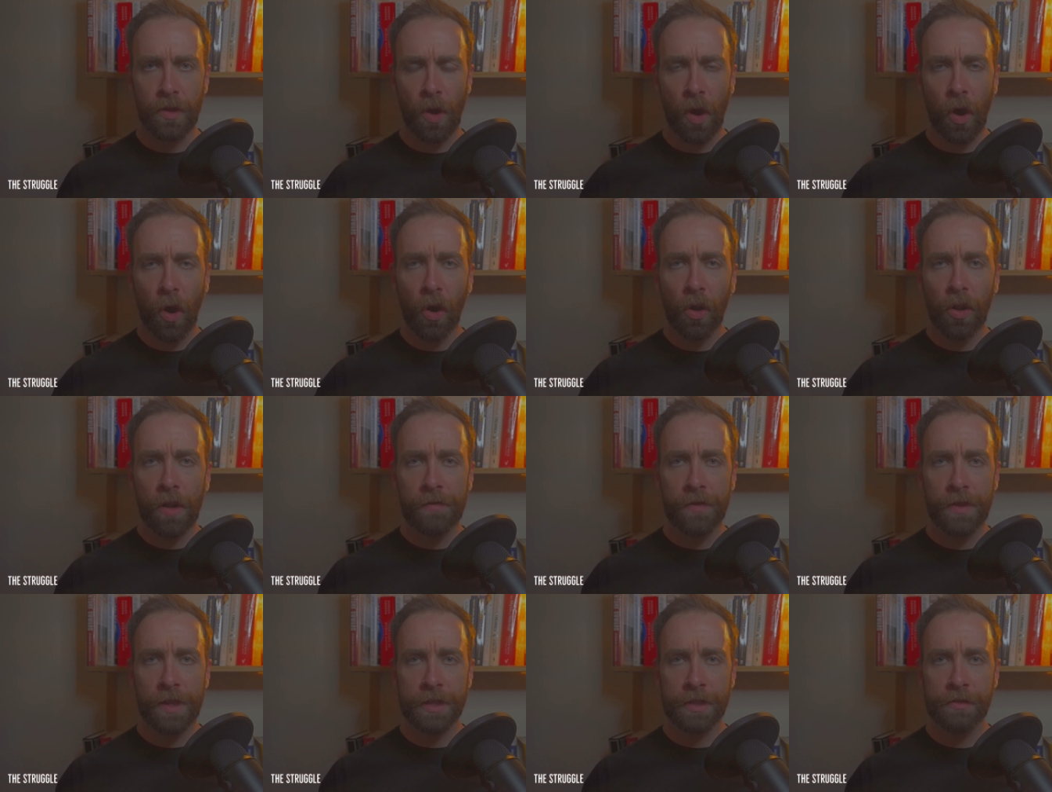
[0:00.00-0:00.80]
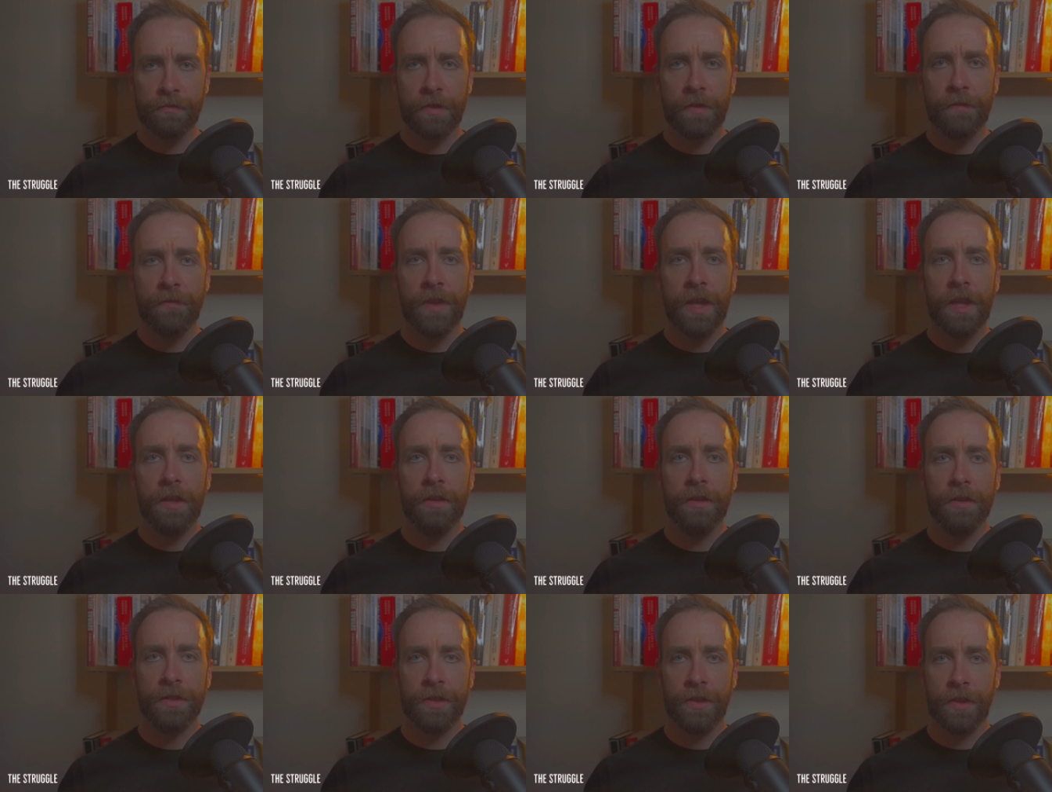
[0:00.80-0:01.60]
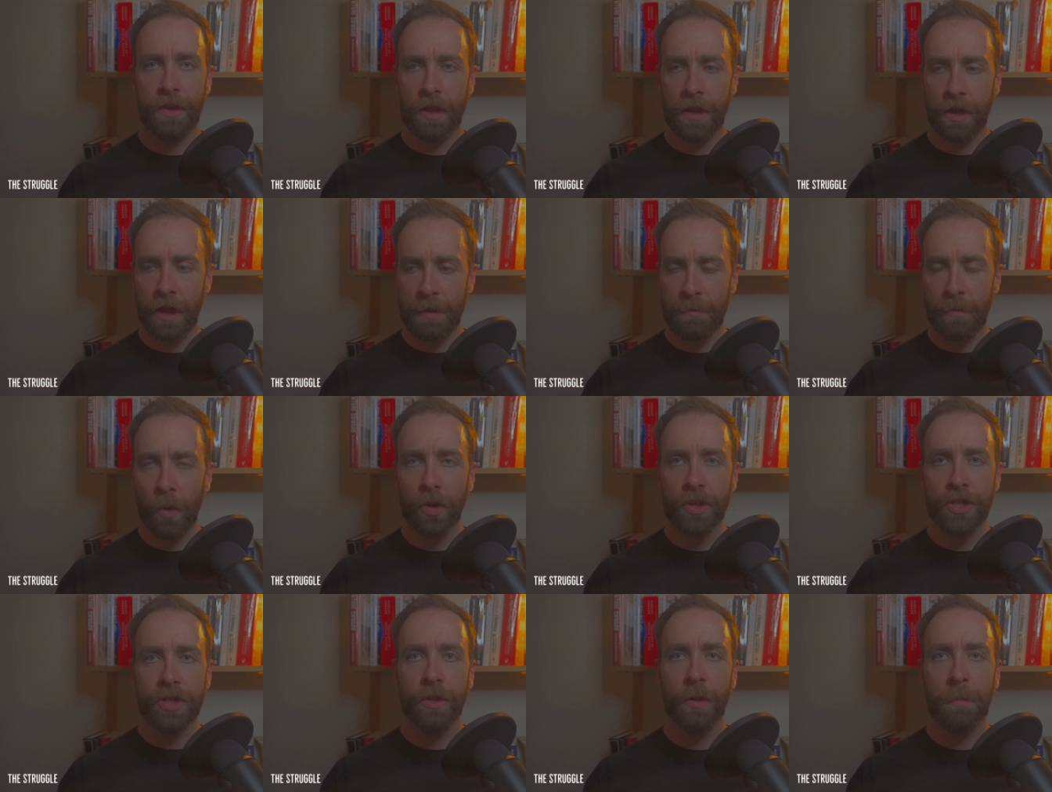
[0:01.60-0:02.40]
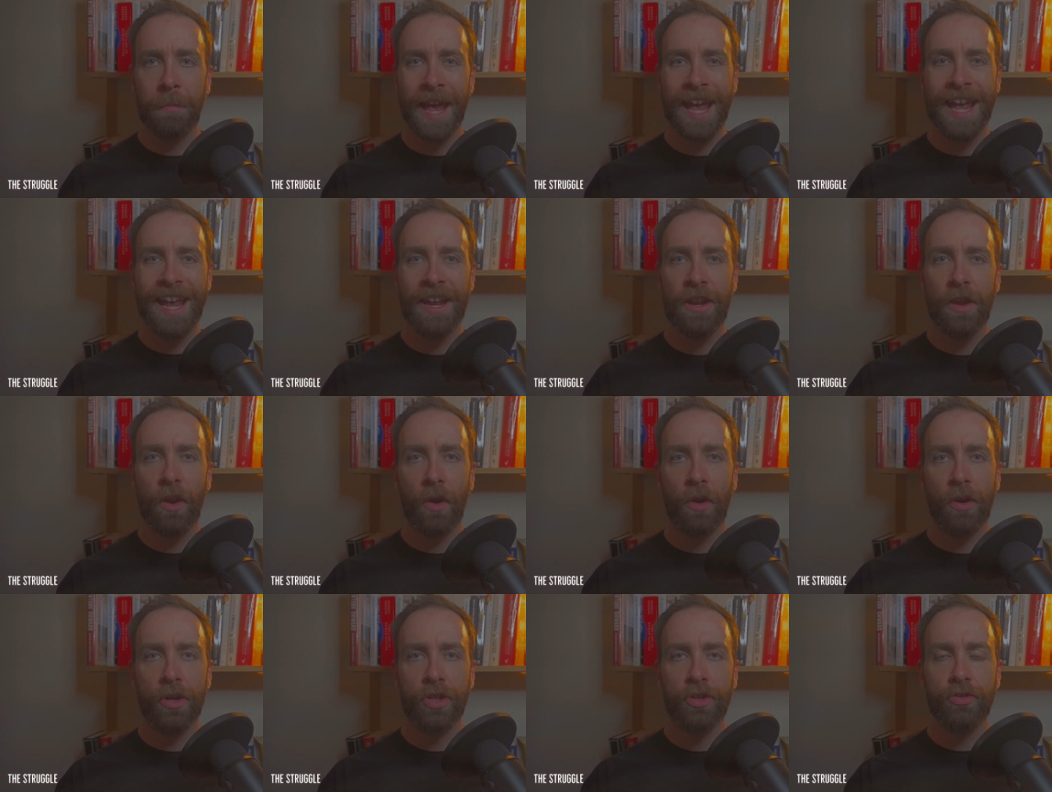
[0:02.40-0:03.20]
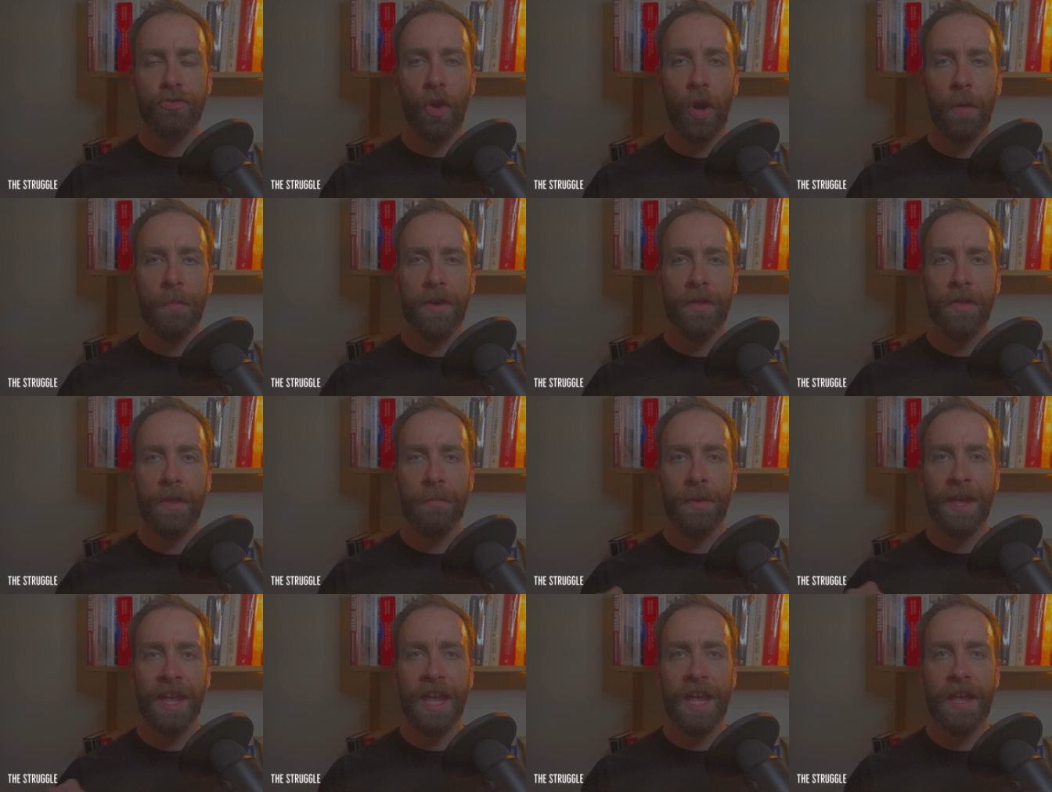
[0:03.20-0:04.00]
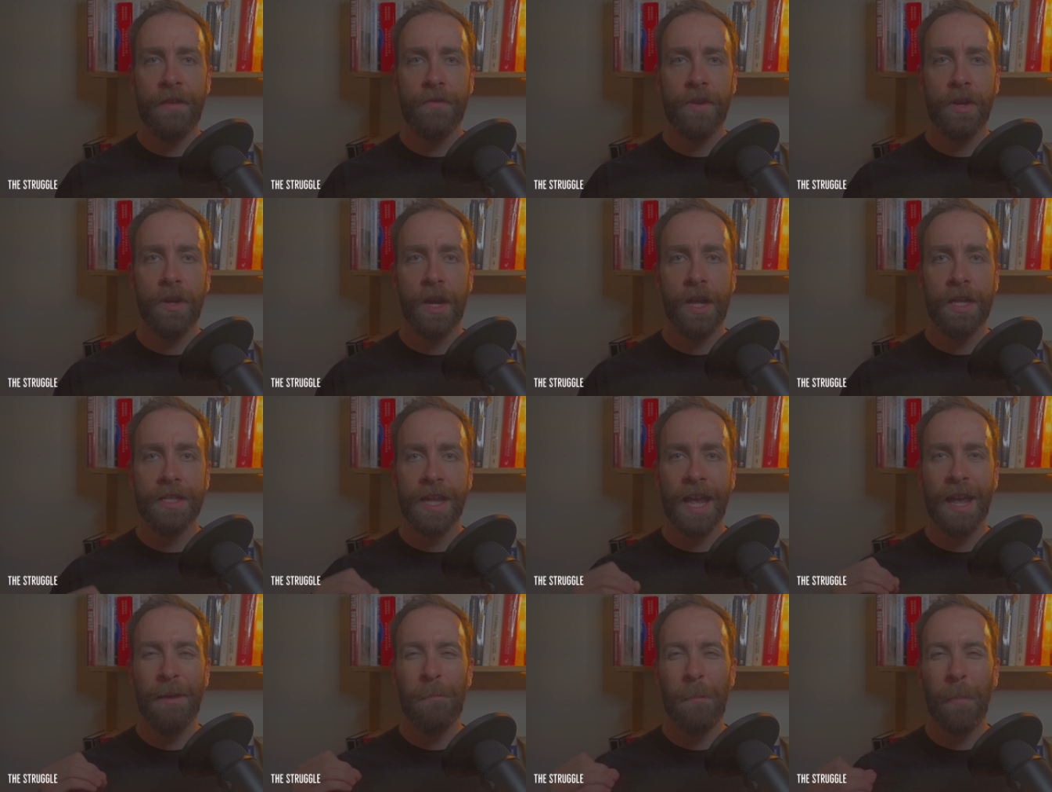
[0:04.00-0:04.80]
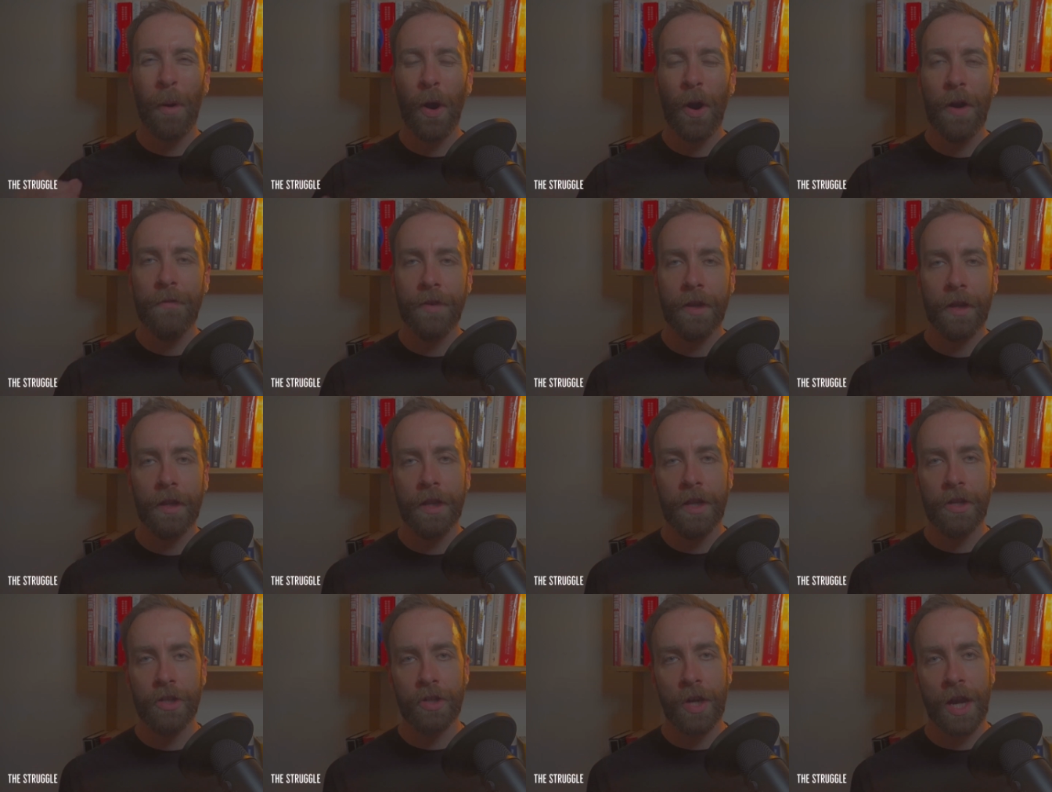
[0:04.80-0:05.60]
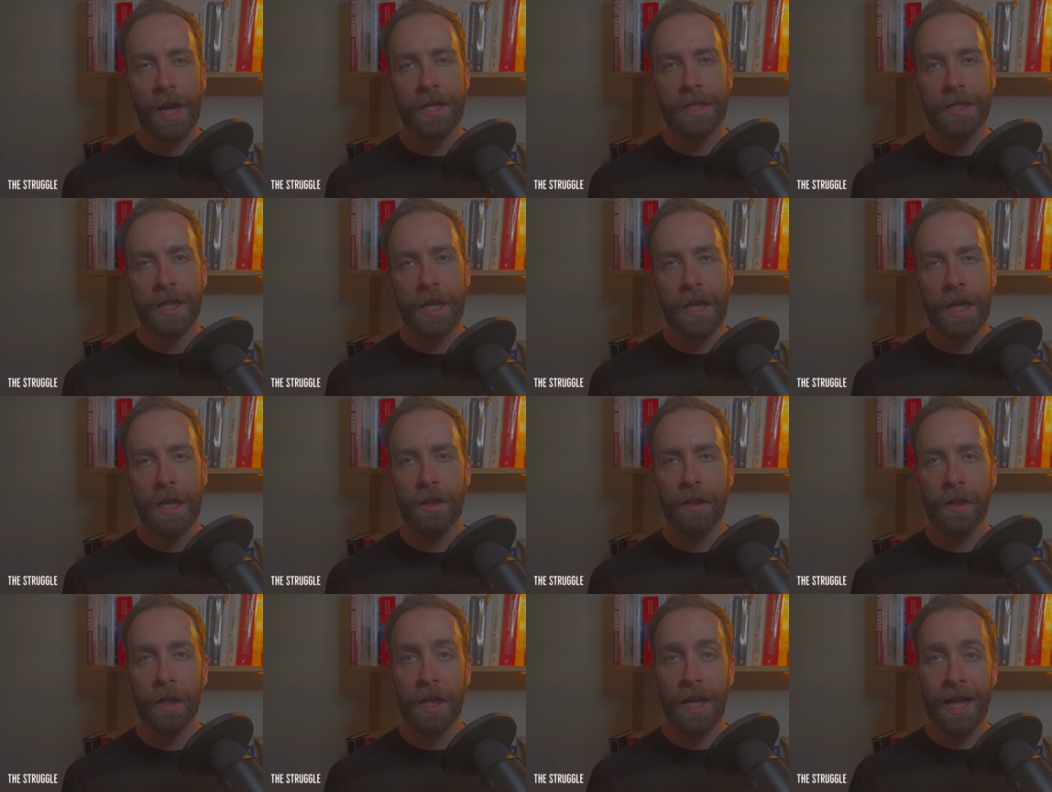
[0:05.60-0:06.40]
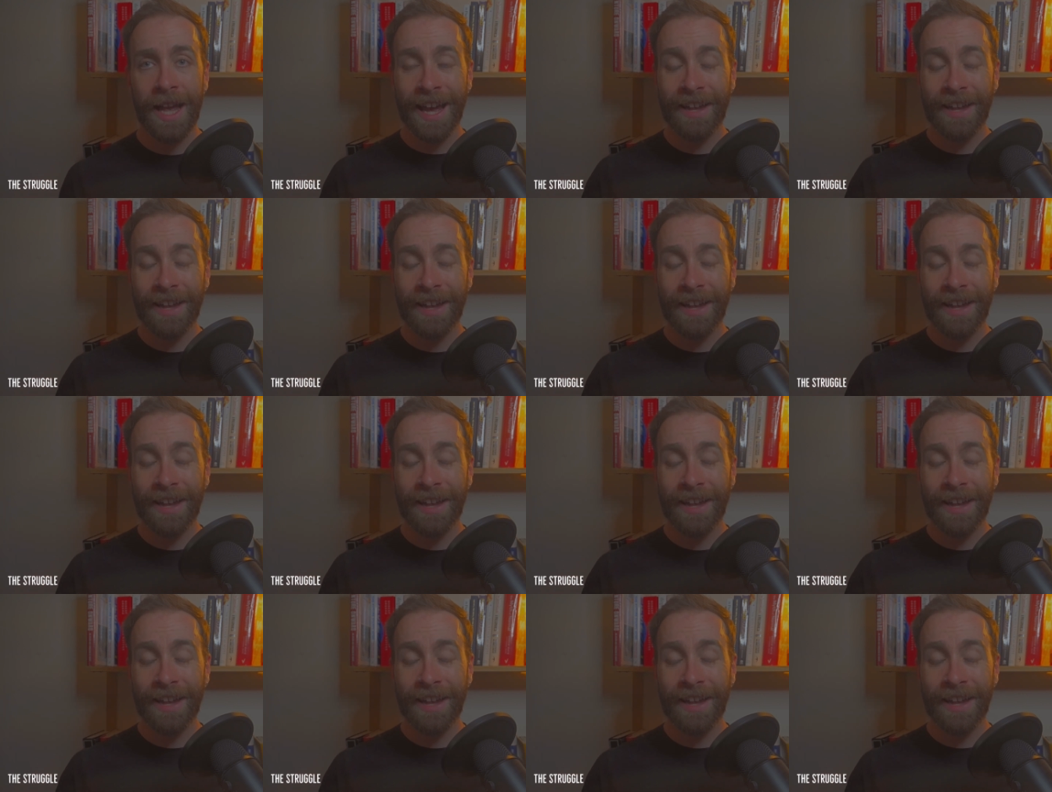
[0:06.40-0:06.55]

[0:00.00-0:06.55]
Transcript: All of this reveals the emotional pain or trauma the behaviour is imperfectly trying to heal,